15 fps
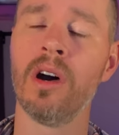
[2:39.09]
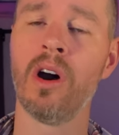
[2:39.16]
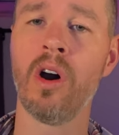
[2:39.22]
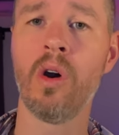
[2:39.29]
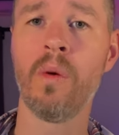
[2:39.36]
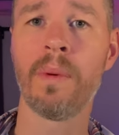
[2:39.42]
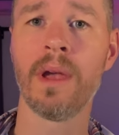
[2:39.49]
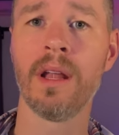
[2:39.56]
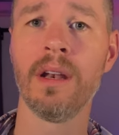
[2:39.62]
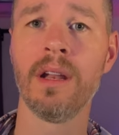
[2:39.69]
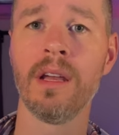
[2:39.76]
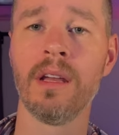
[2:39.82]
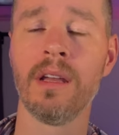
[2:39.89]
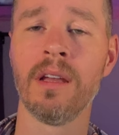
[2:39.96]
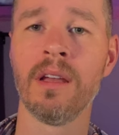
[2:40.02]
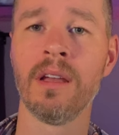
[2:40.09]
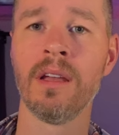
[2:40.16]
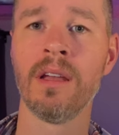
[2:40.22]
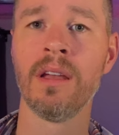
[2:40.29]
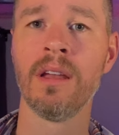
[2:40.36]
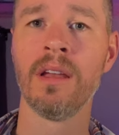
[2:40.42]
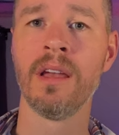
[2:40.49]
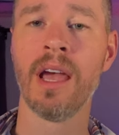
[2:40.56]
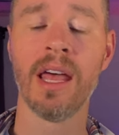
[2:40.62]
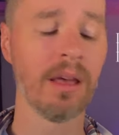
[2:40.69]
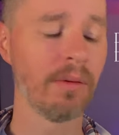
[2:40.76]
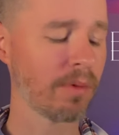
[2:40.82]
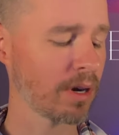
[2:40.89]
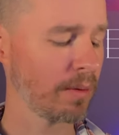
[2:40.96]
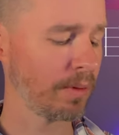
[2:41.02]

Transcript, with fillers: open, and then we're gonna